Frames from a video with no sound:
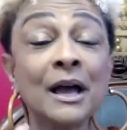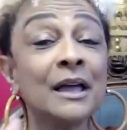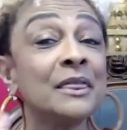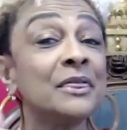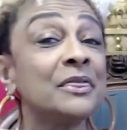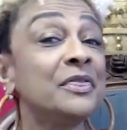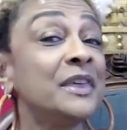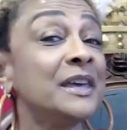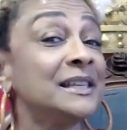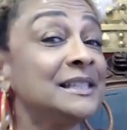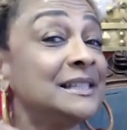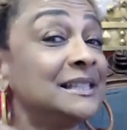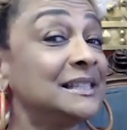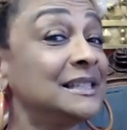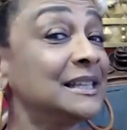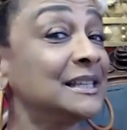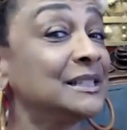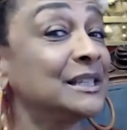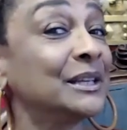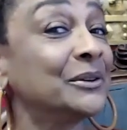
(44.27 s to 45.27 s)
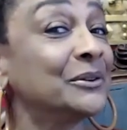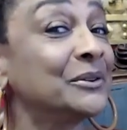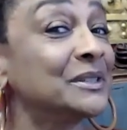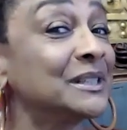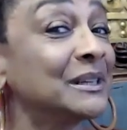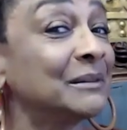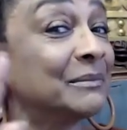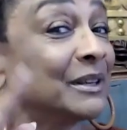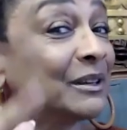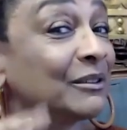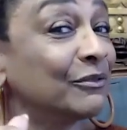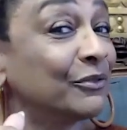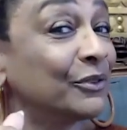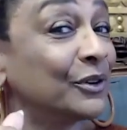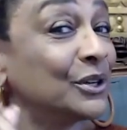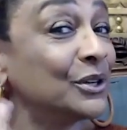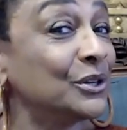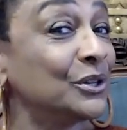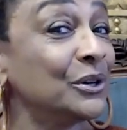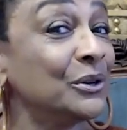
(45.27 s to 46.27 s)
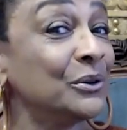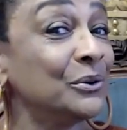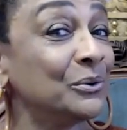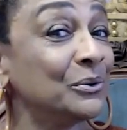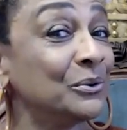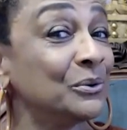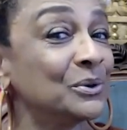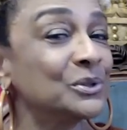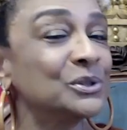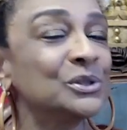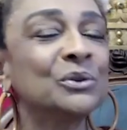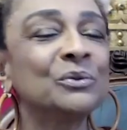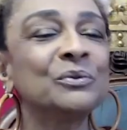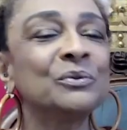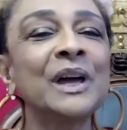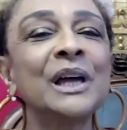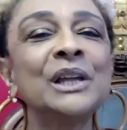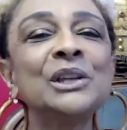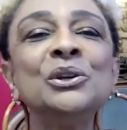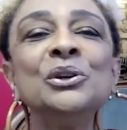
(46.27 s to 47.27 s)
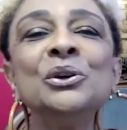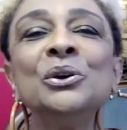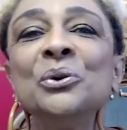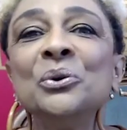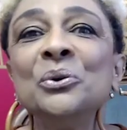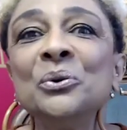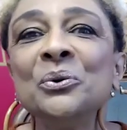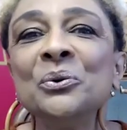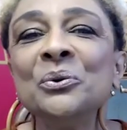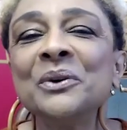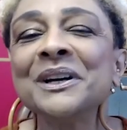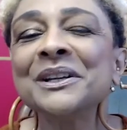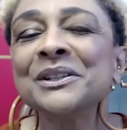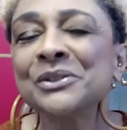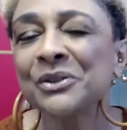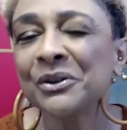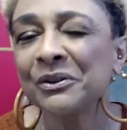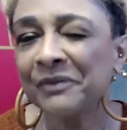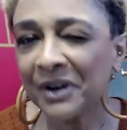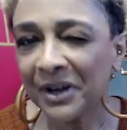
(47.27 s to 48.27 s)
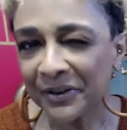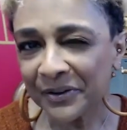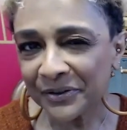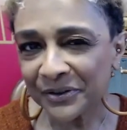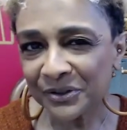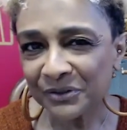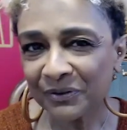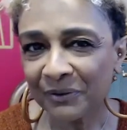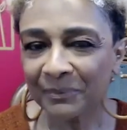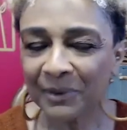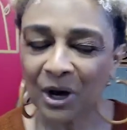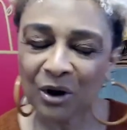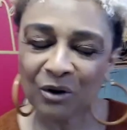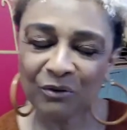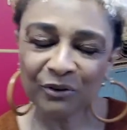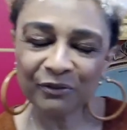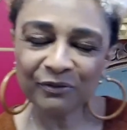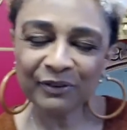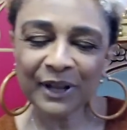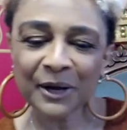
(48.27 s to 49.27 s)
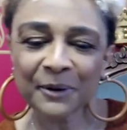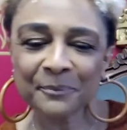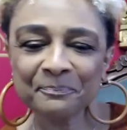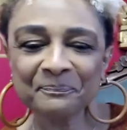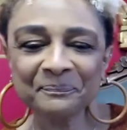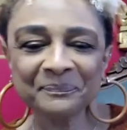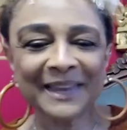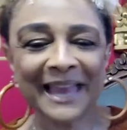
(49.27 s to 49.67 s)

This is a little something for you so that you can serve others from the overflow.